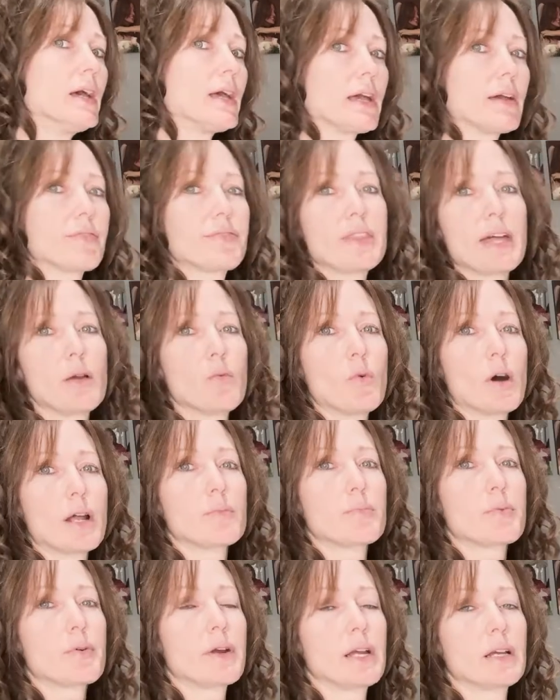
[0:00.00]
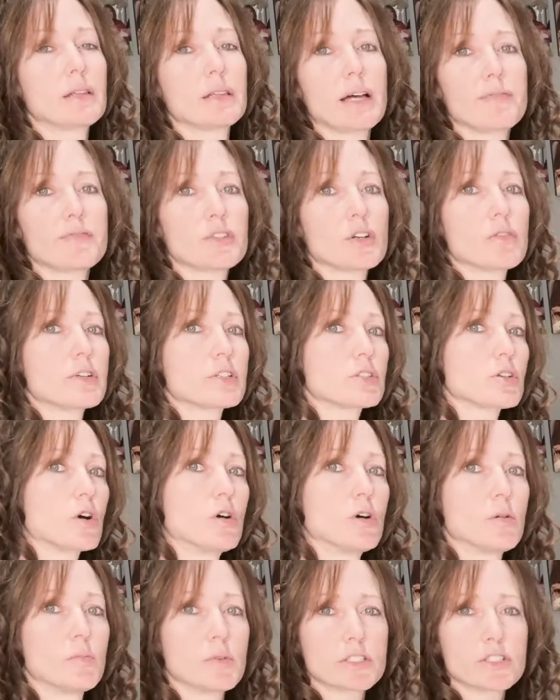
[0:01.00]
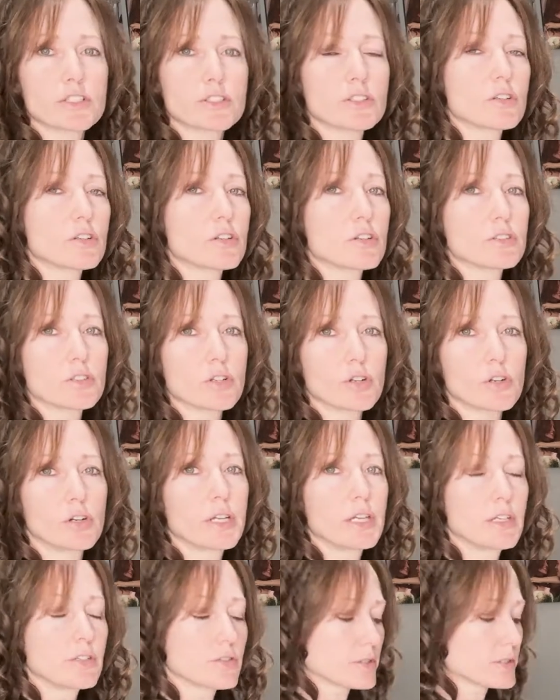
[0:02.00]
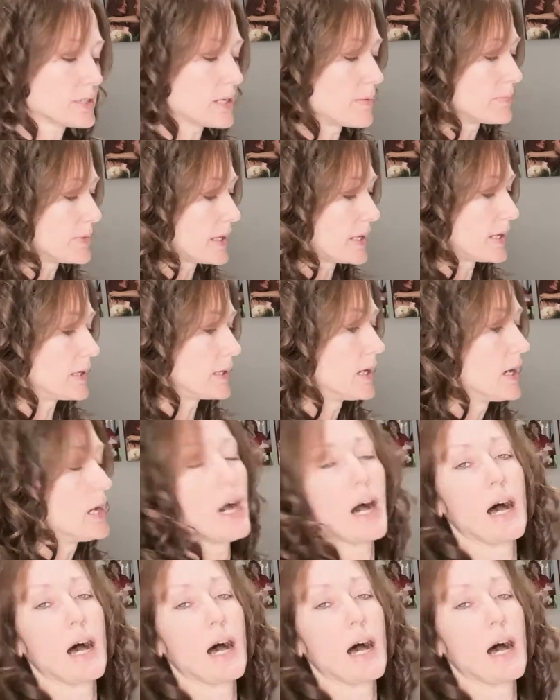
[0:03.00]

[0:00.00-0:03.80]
If they want to bring leftovers home or desserts or cookies or something,